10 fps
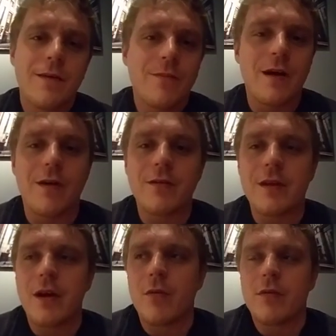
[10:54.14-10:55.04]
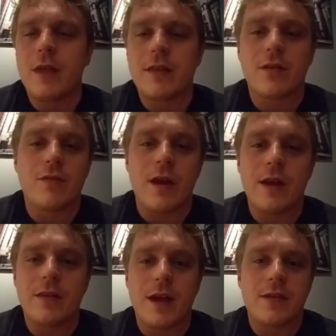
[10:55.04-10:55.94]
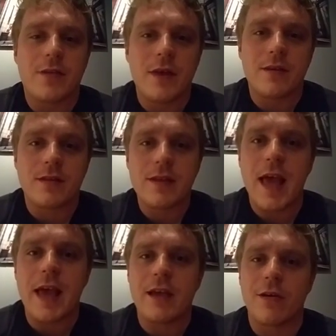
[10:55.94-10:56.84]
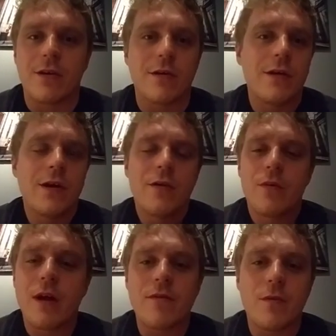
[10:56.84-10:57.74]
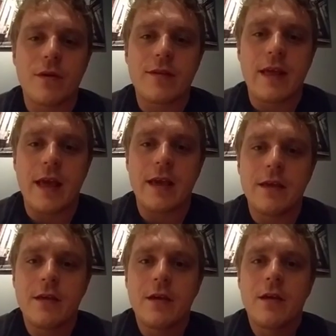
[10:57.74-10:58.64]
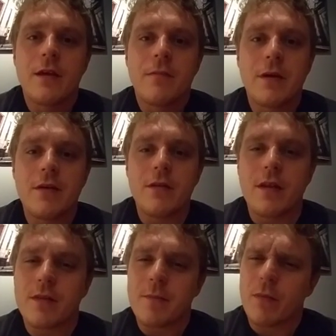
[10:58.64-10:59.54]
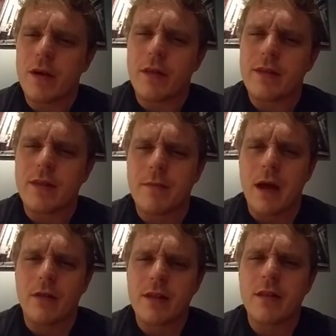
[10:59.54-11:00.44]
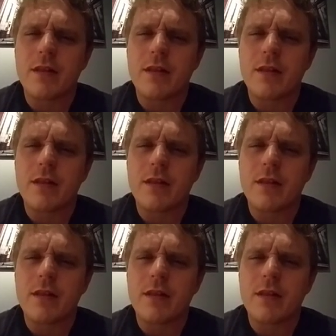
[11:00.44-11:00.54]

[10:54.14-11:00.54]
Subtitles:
Well, that's a great and nice thing to say, or whatever you want to say, but let's be realistic about it.